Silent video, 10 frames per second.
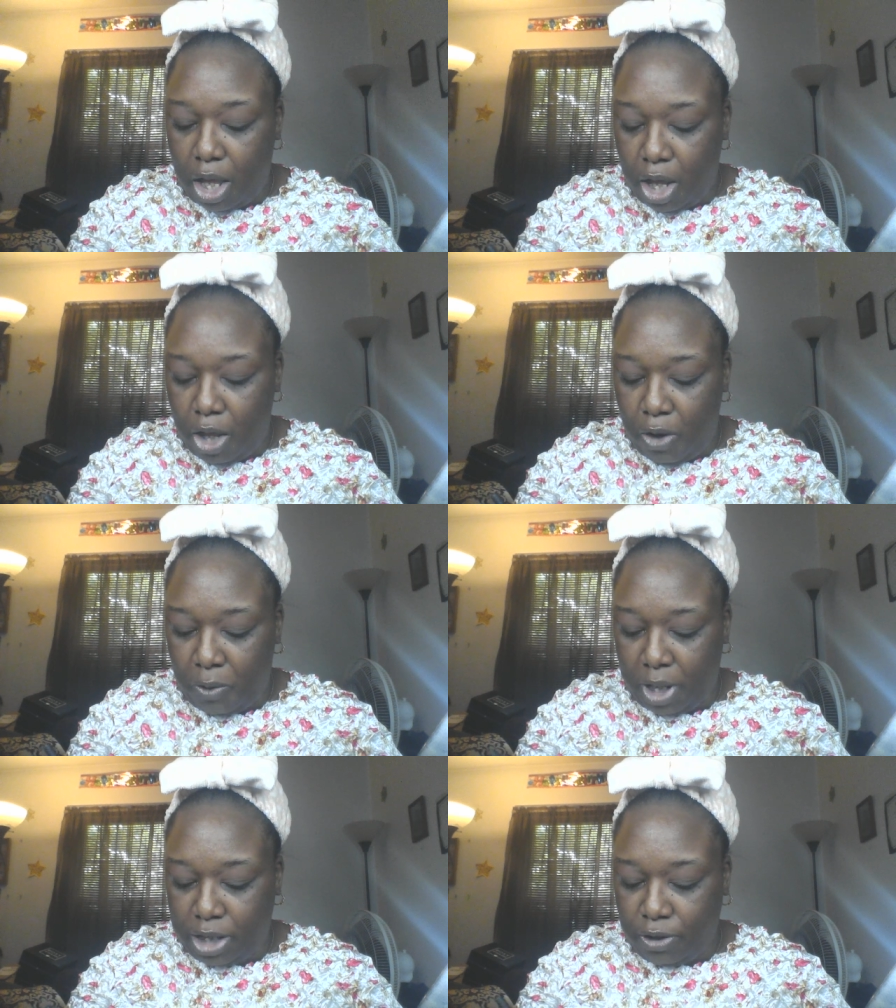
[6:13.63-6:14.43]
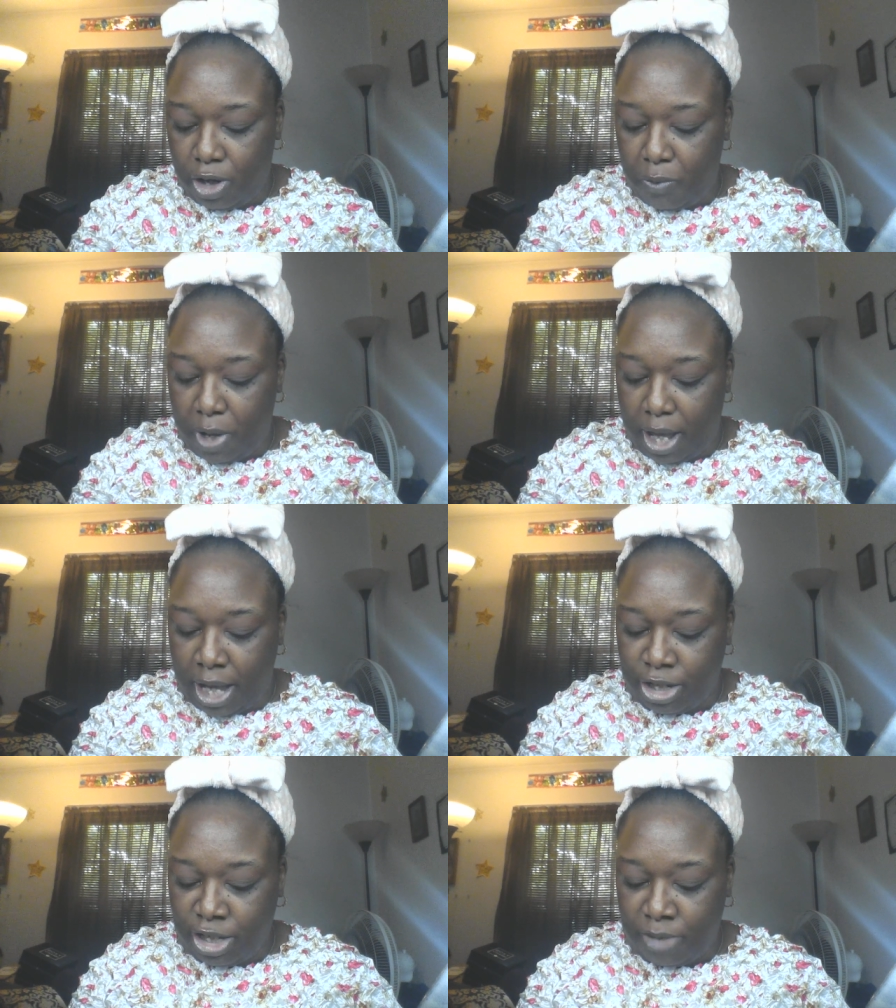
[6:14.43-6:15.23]
Oh, and you know what?
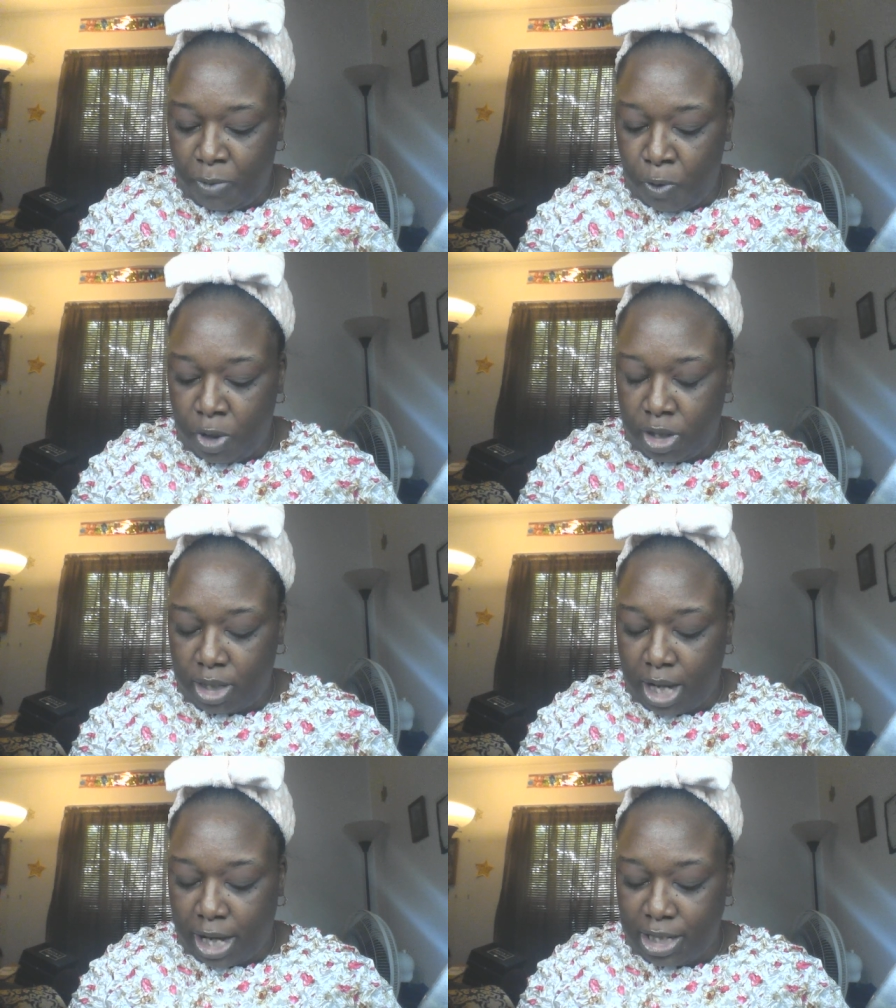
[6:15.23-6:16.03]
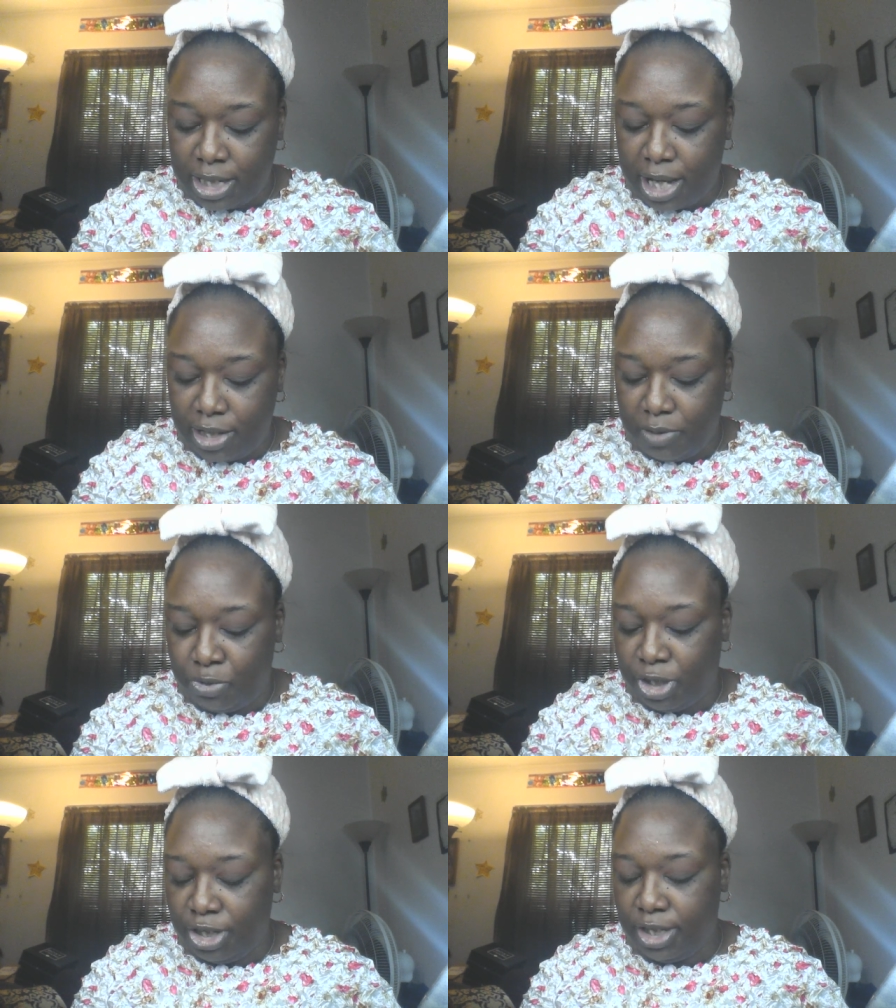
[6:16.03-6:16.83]
I just got some
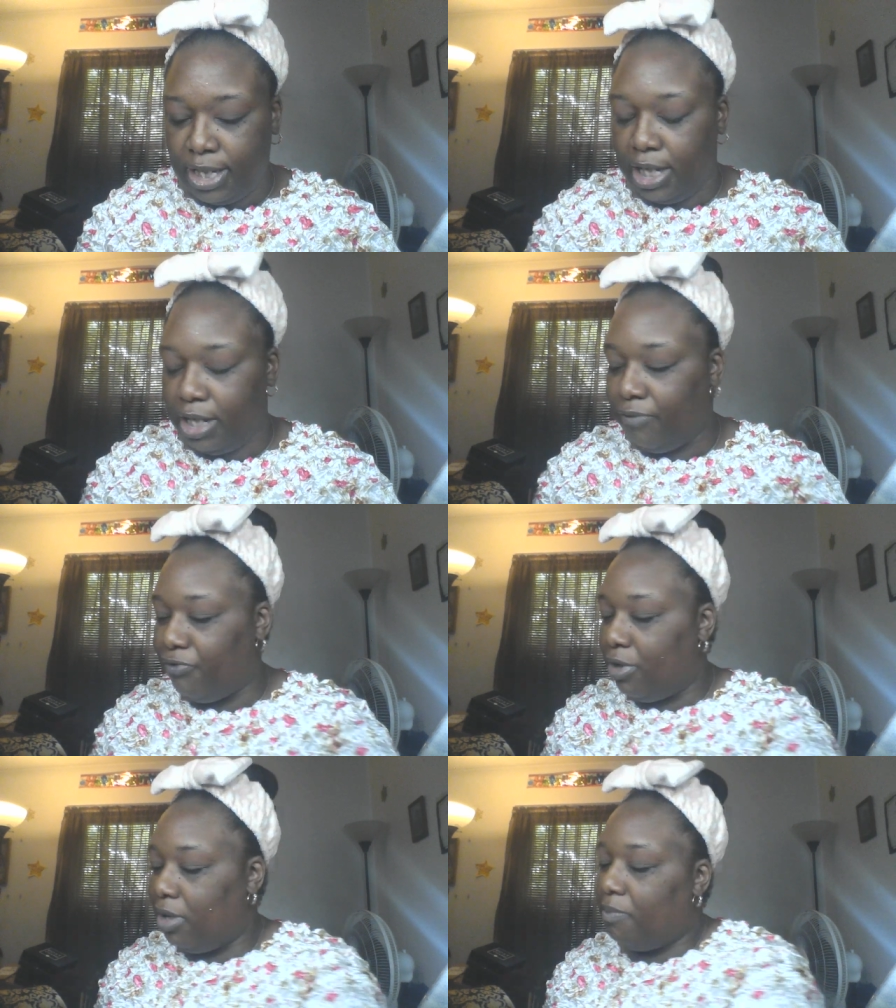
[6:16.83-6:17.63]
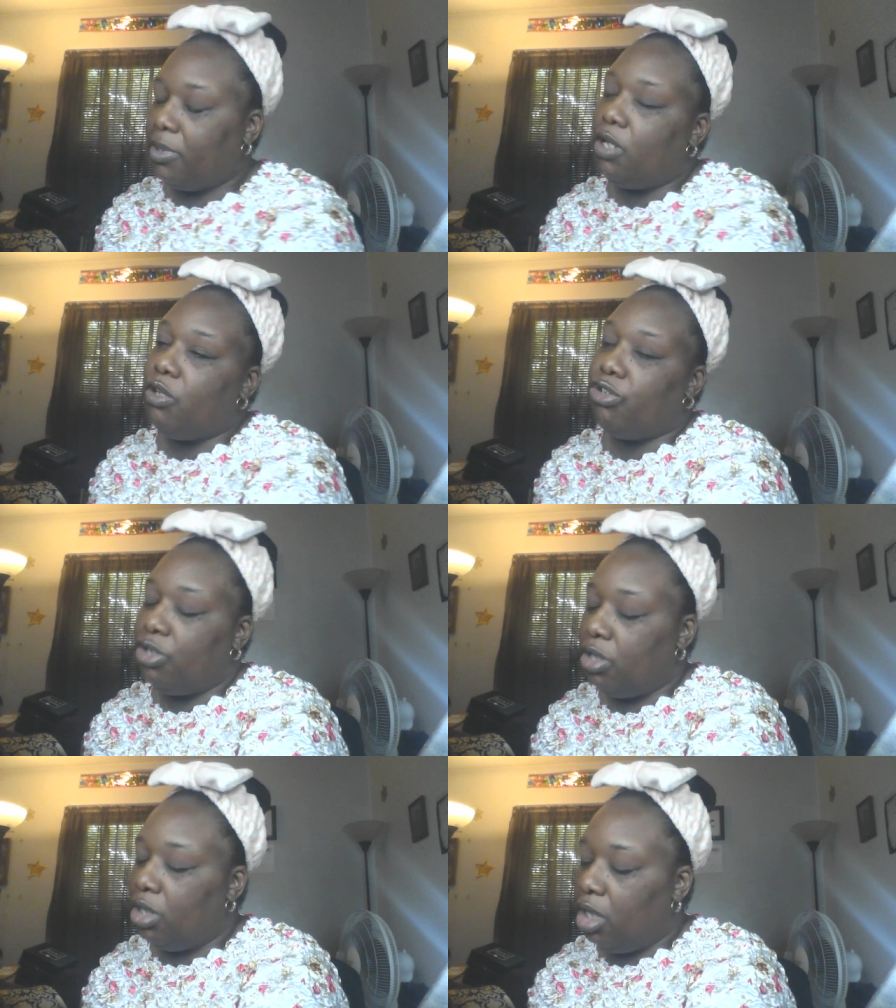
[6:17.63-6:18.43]
brushes in from
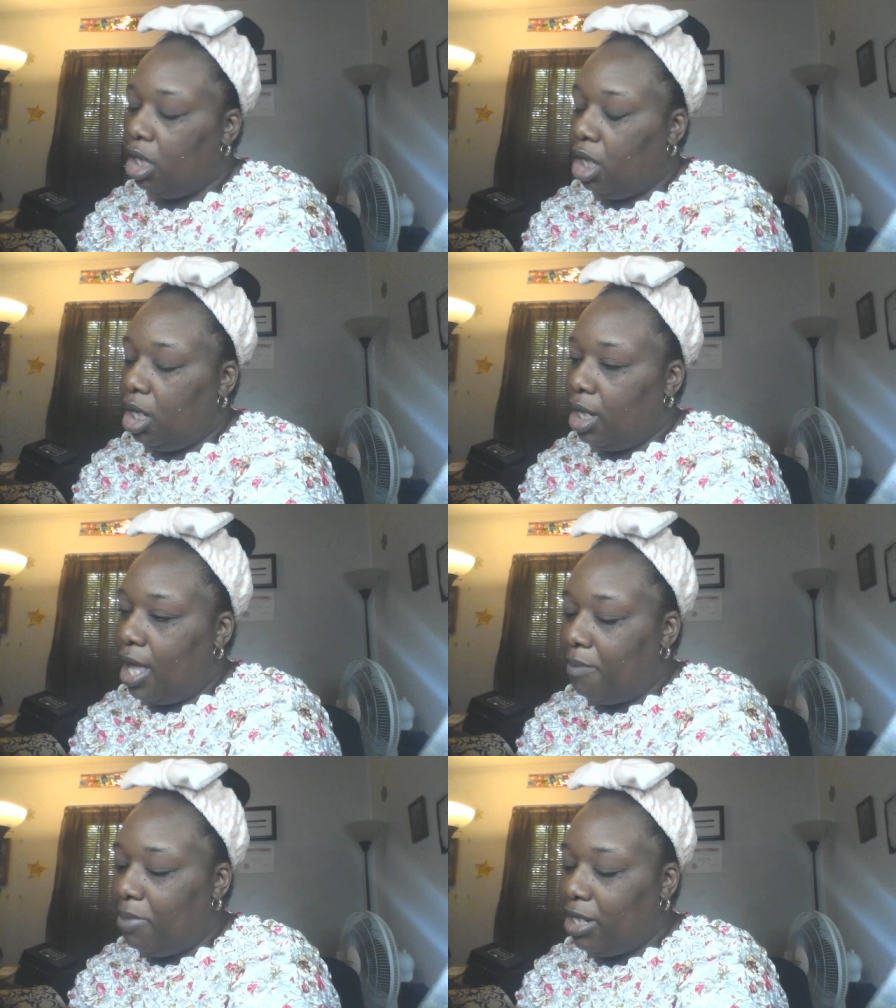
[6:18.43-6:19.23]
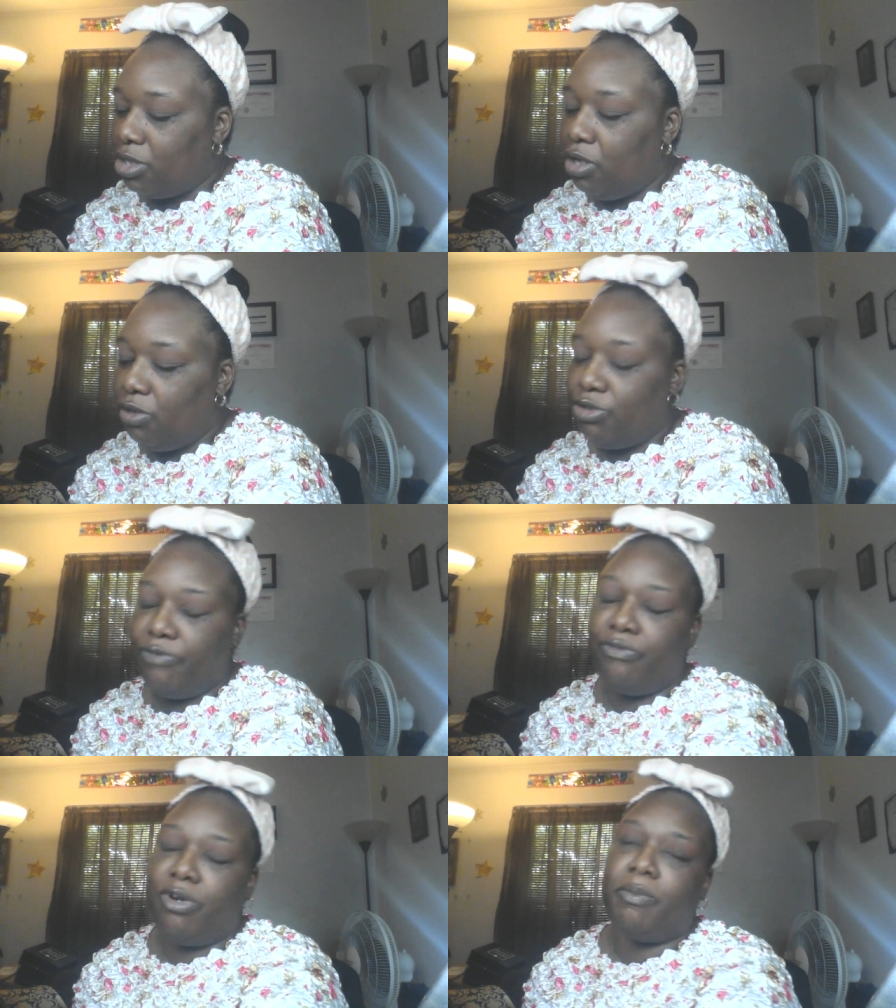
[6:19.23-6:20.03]
Complex Culture
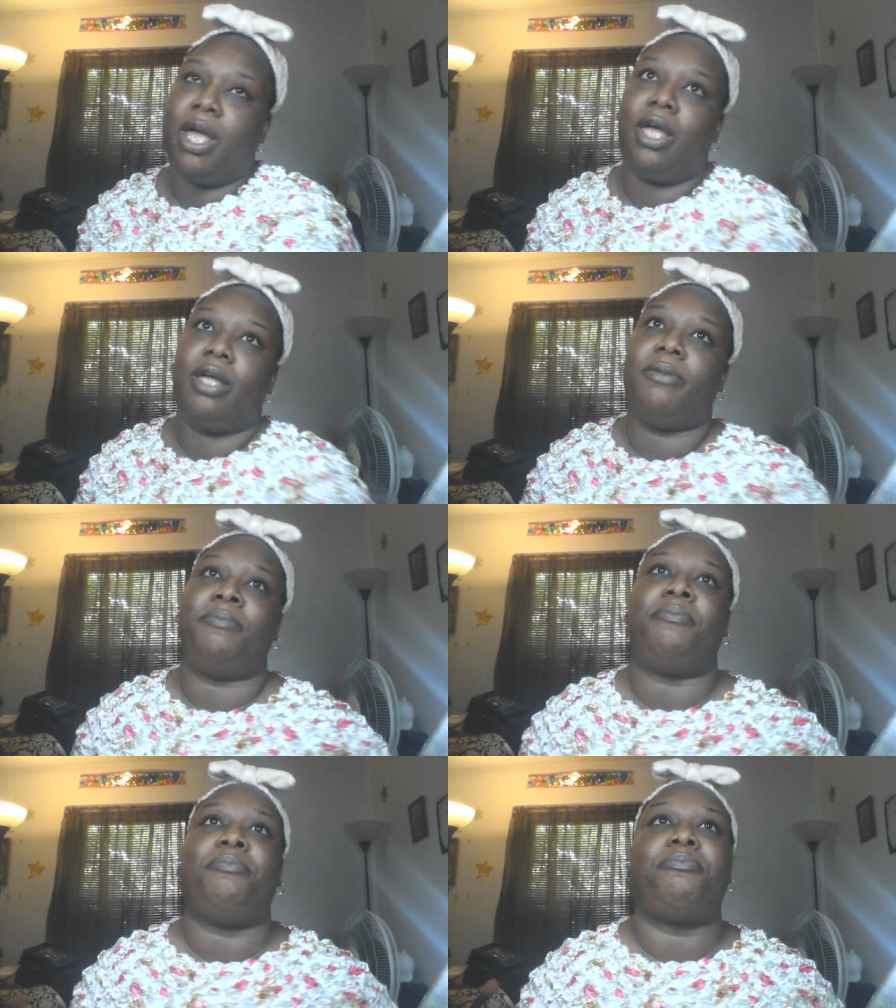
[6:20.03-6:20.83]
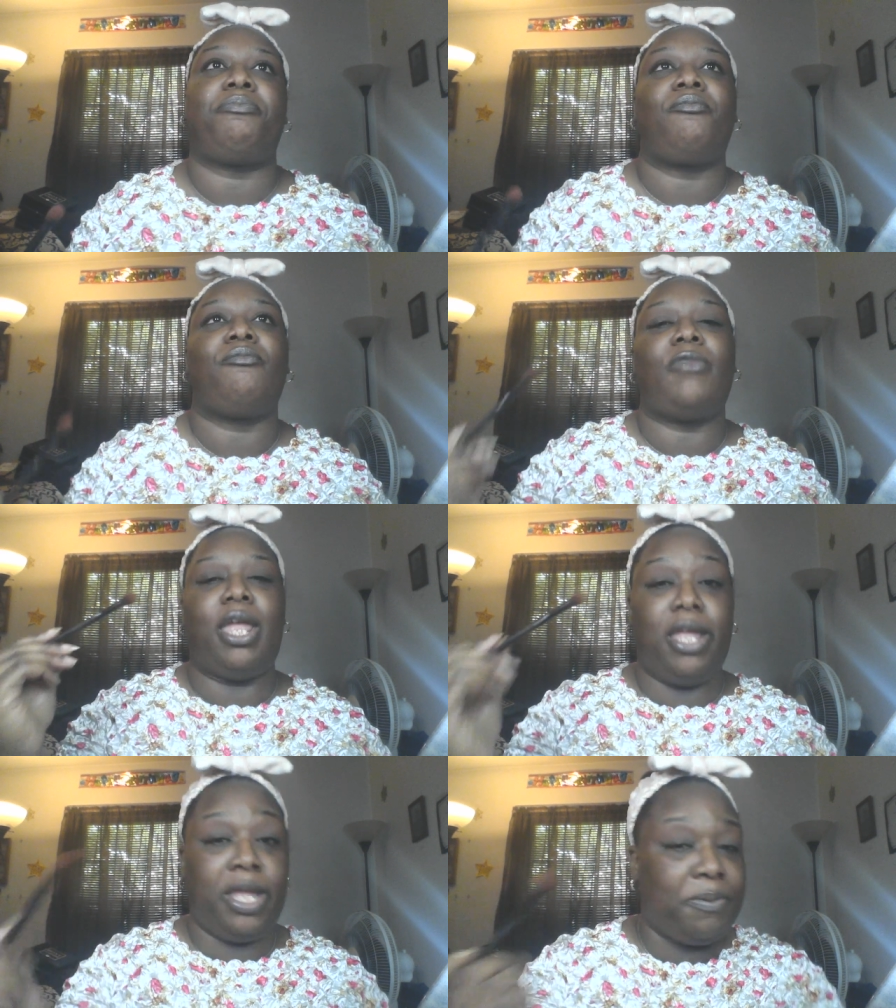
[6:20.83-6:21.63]
from
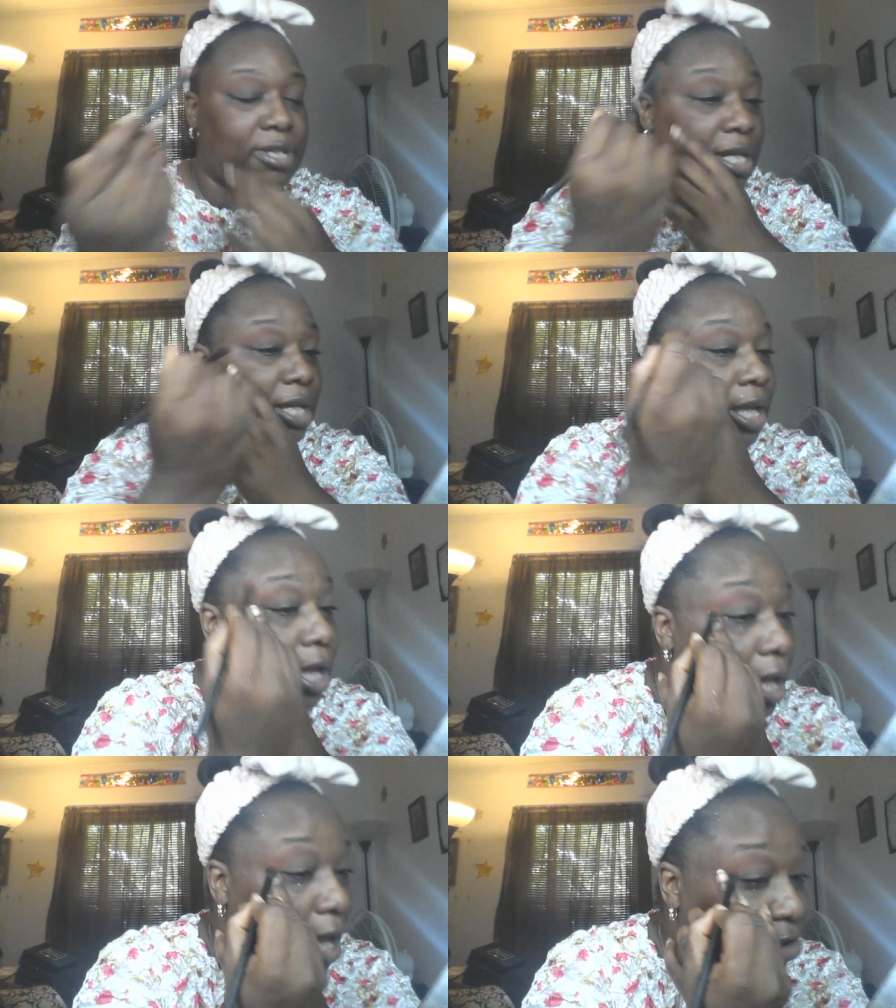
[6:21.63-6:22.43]
Ipsy. I